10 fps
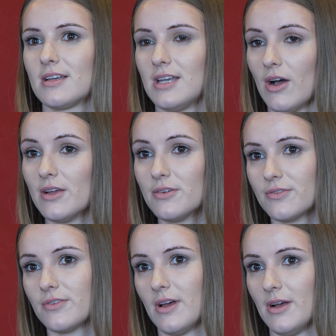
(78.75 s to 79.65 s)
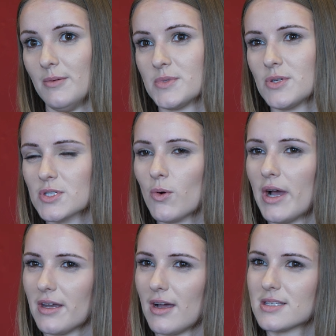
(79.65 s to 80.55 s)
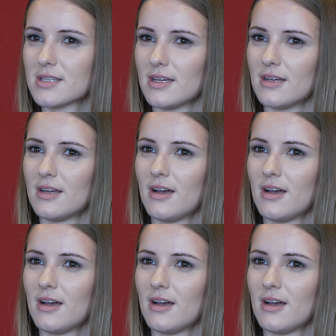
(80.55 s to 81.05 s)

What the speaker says: life, so it's quite nice that